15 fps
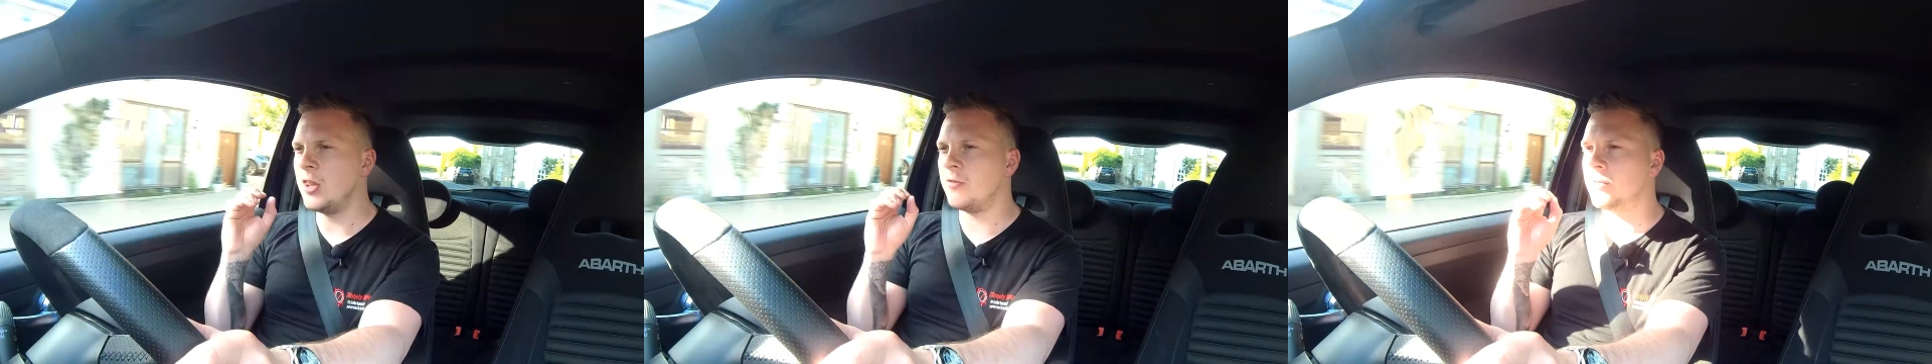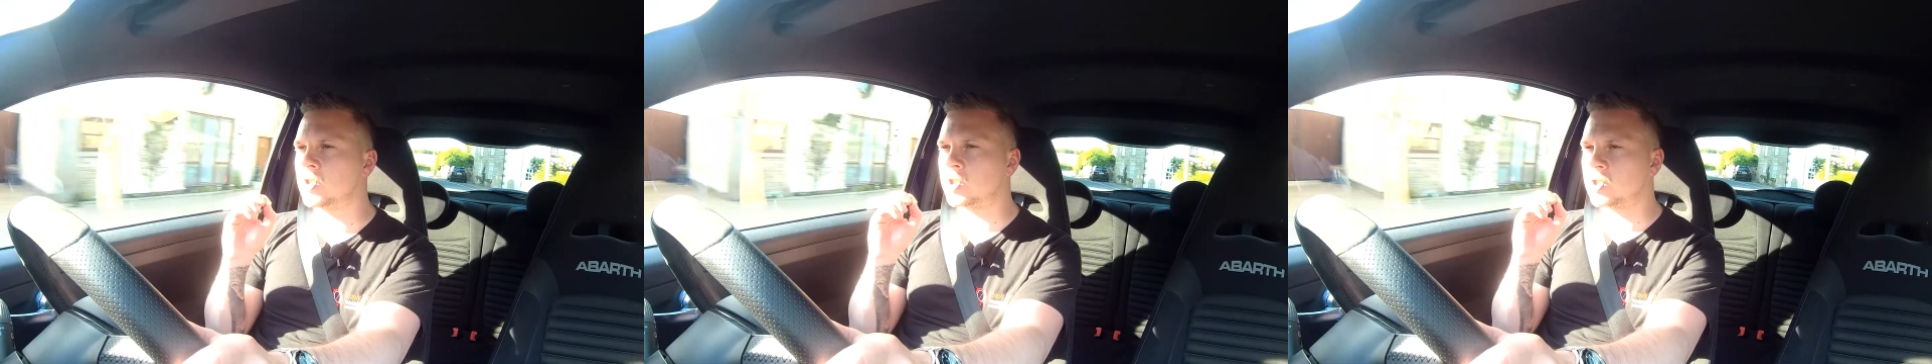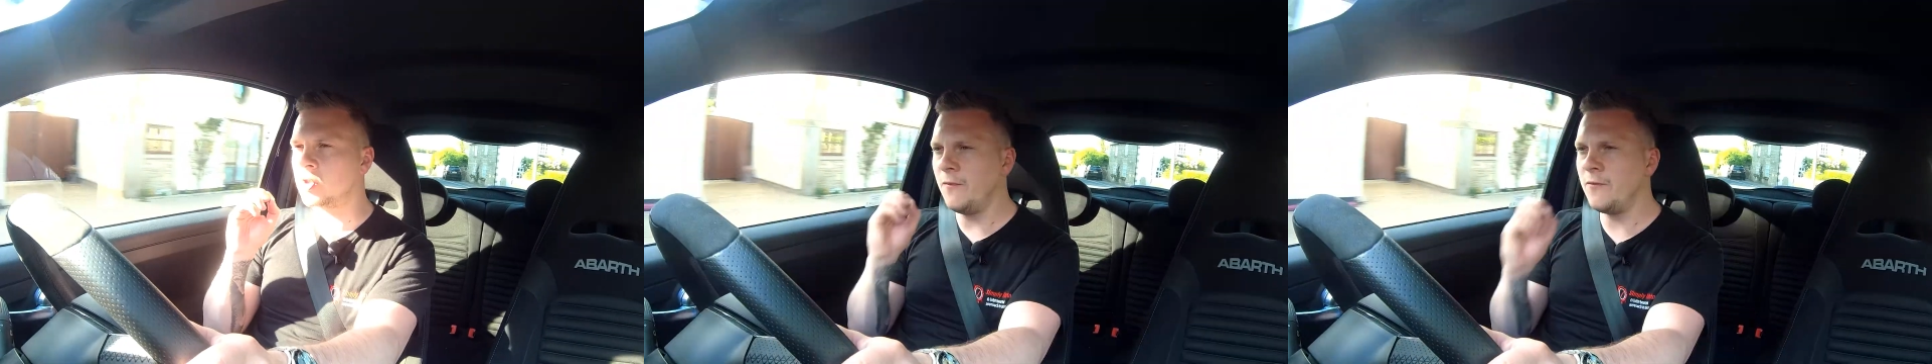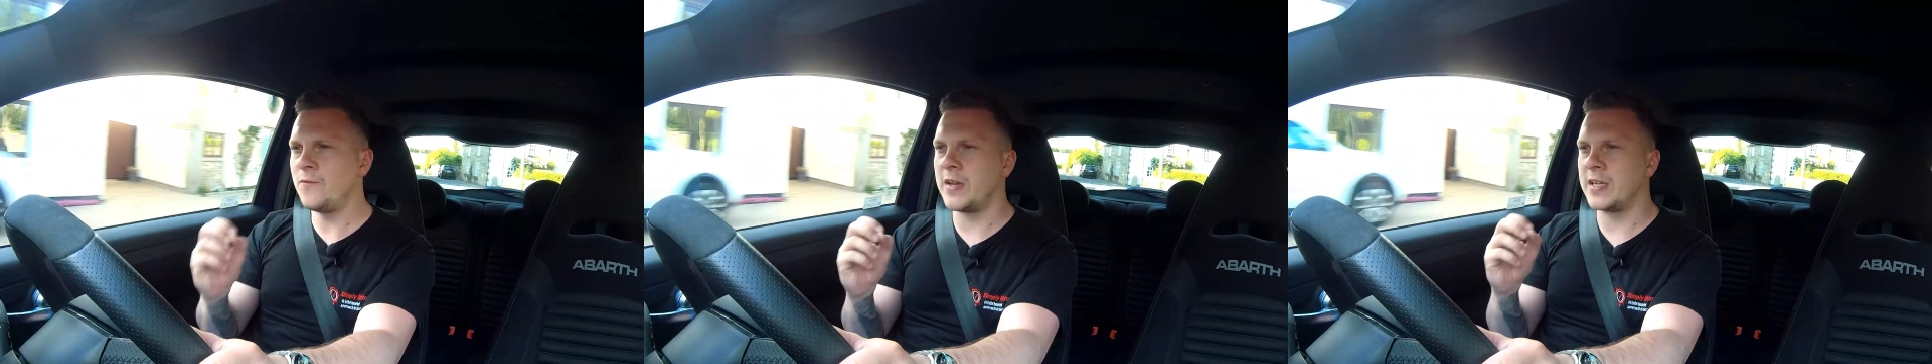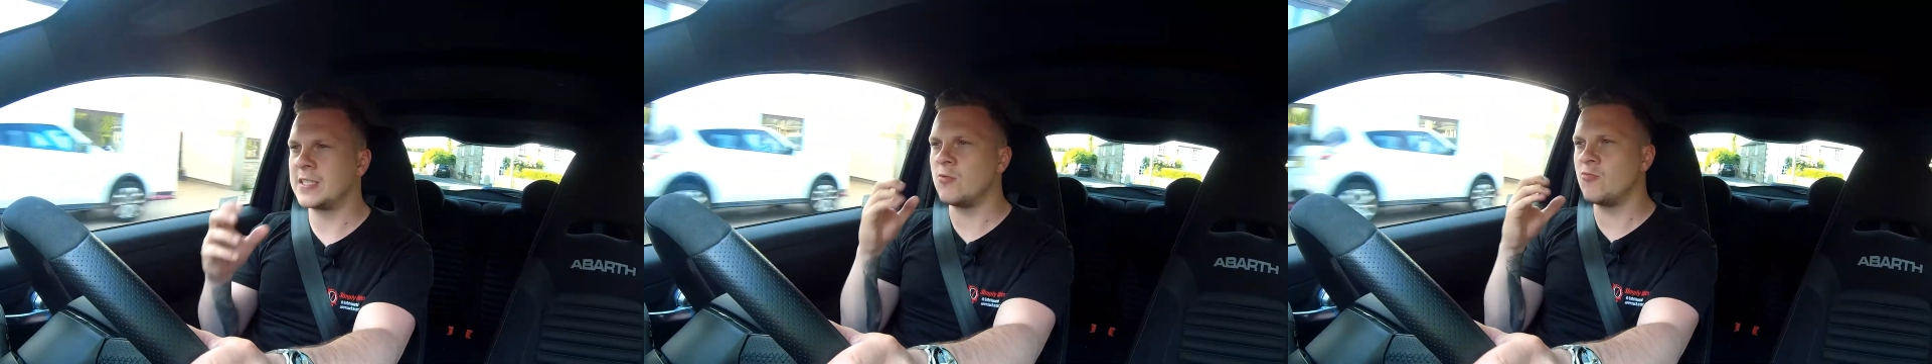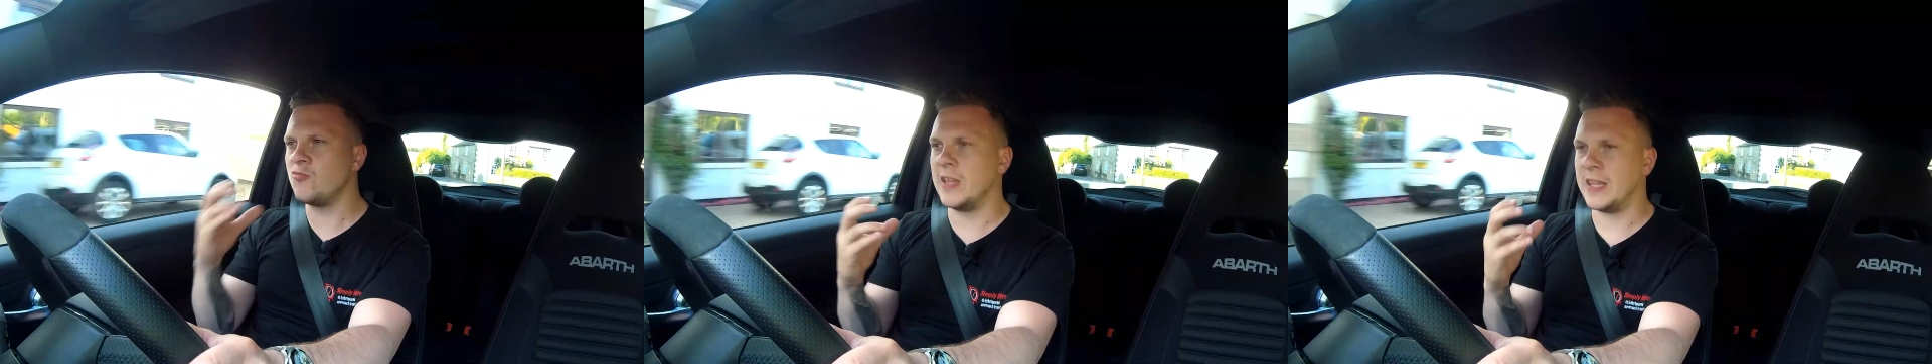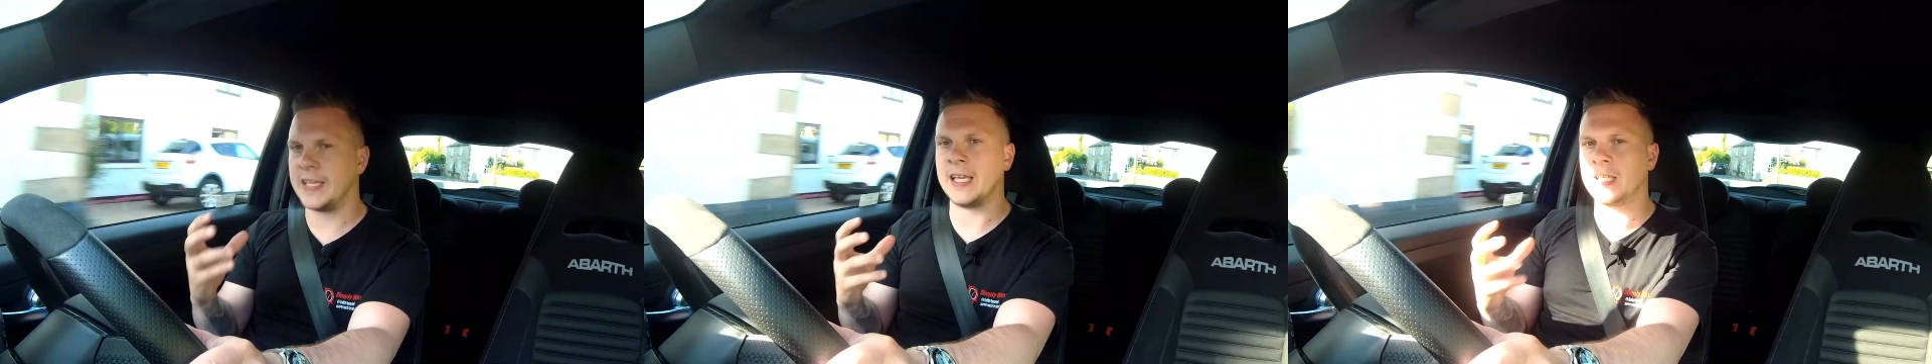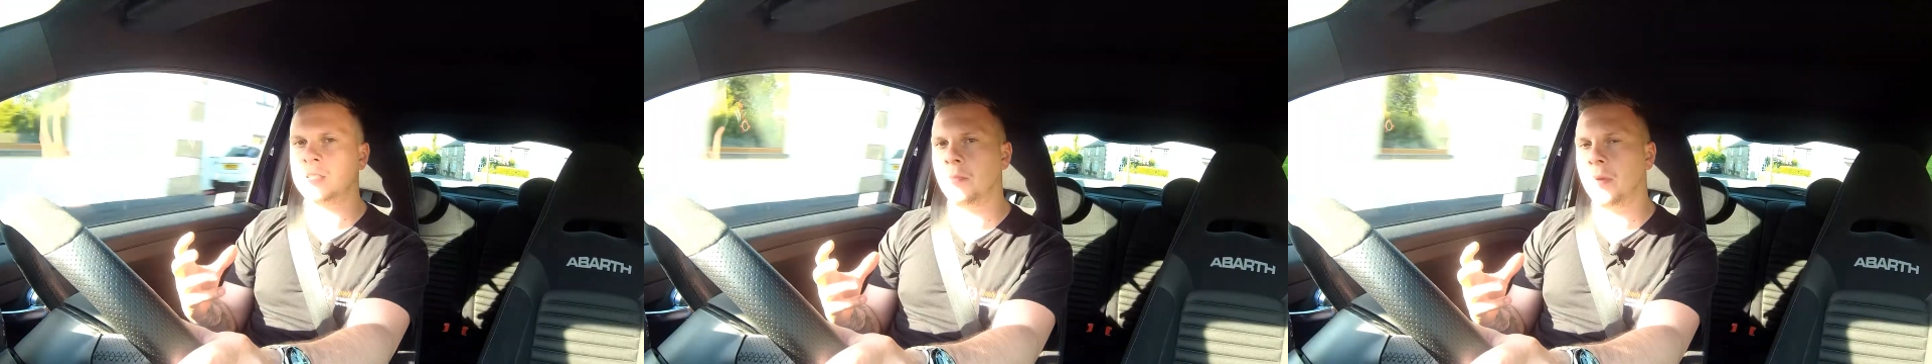there are some things that really
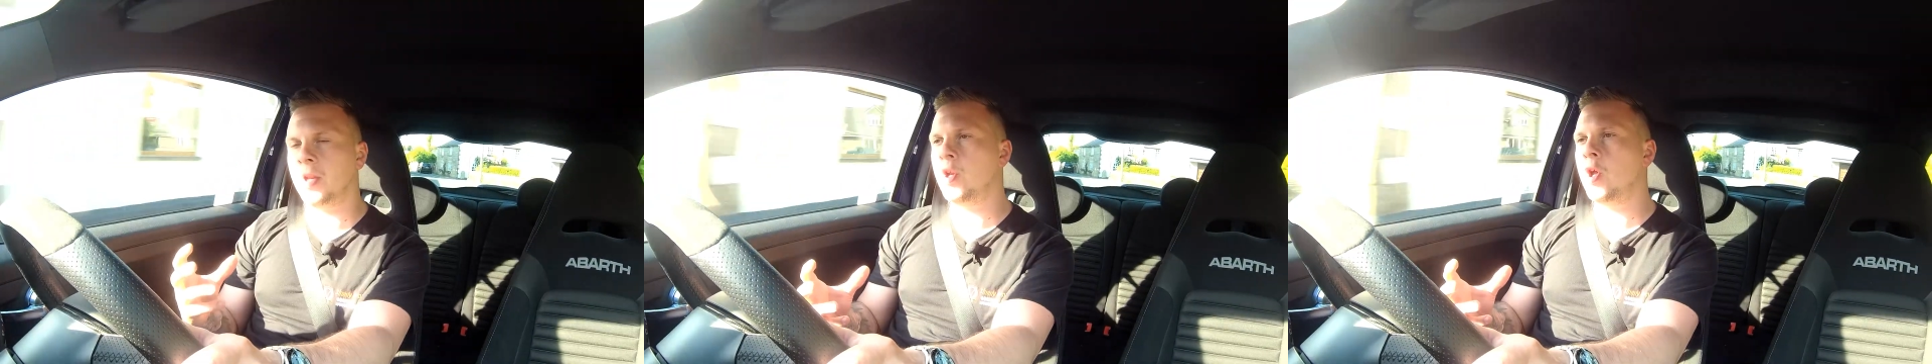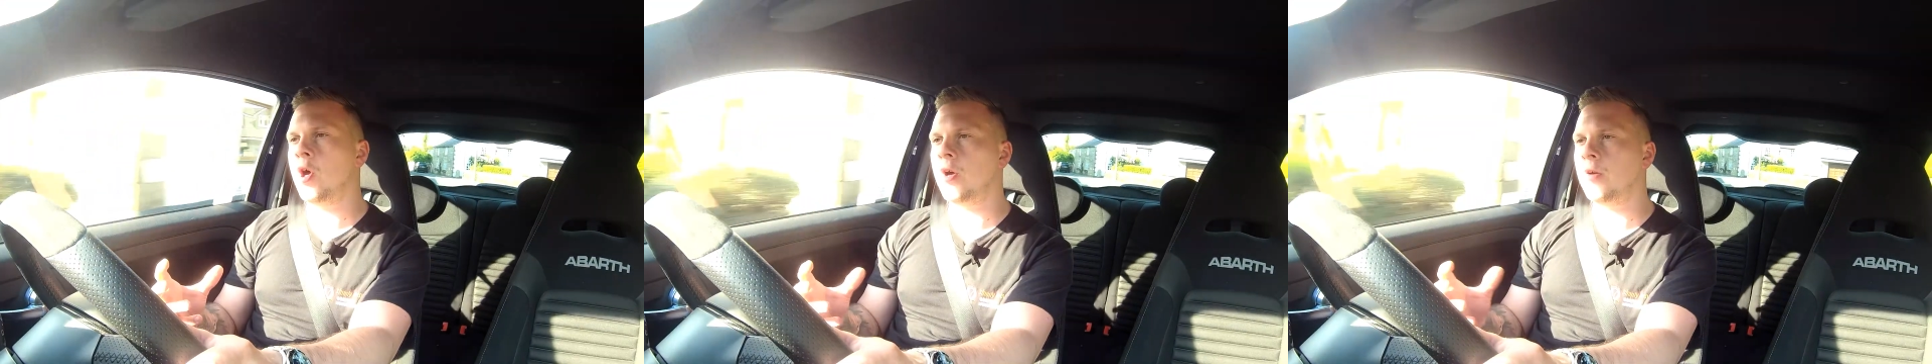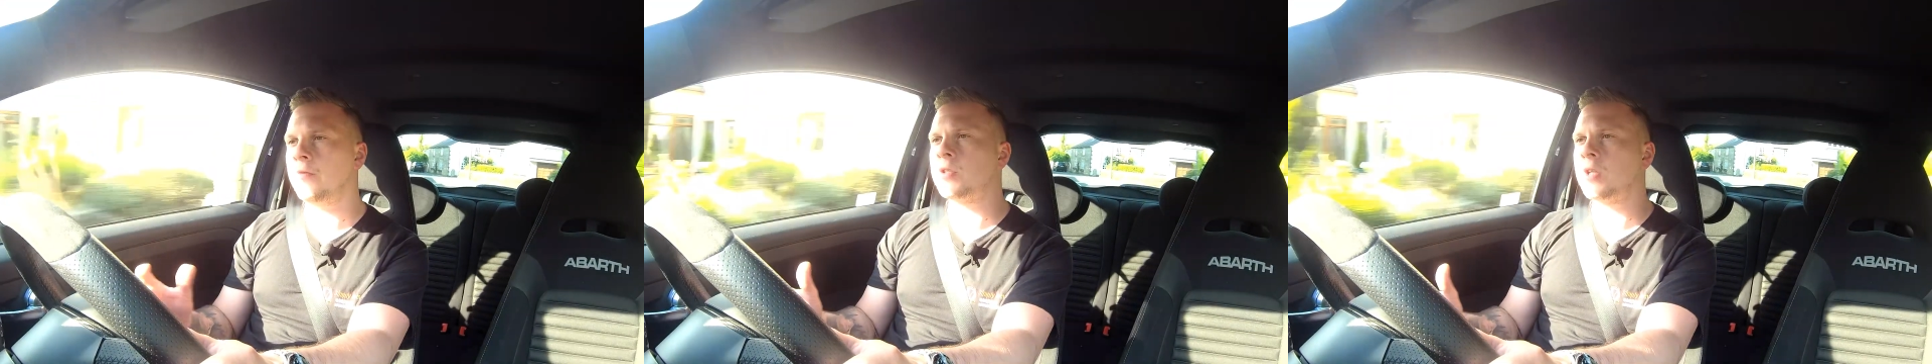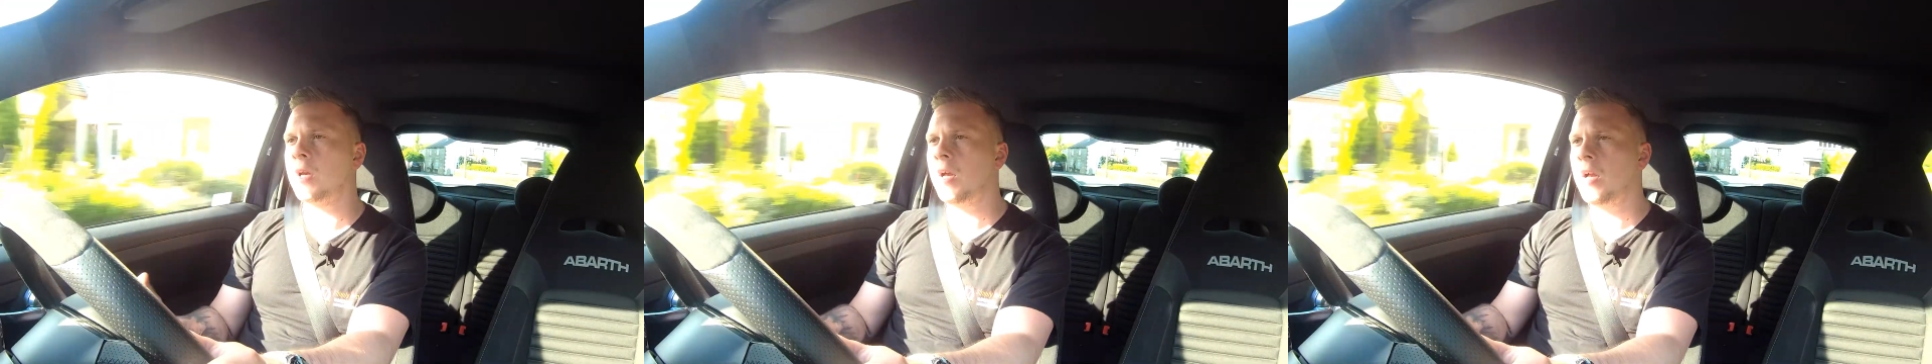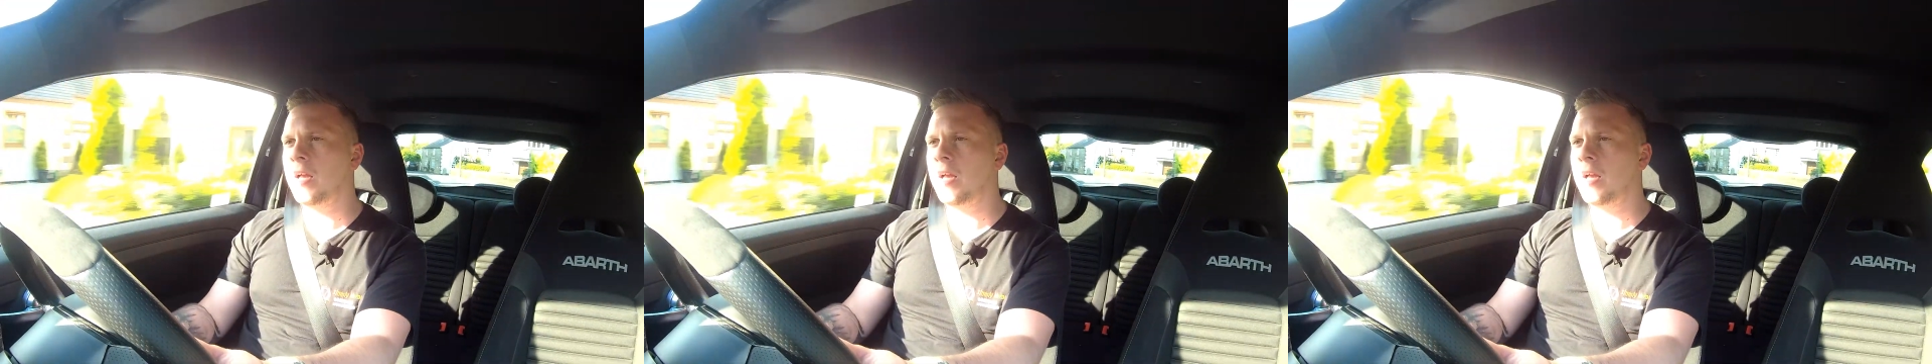get on my nerves.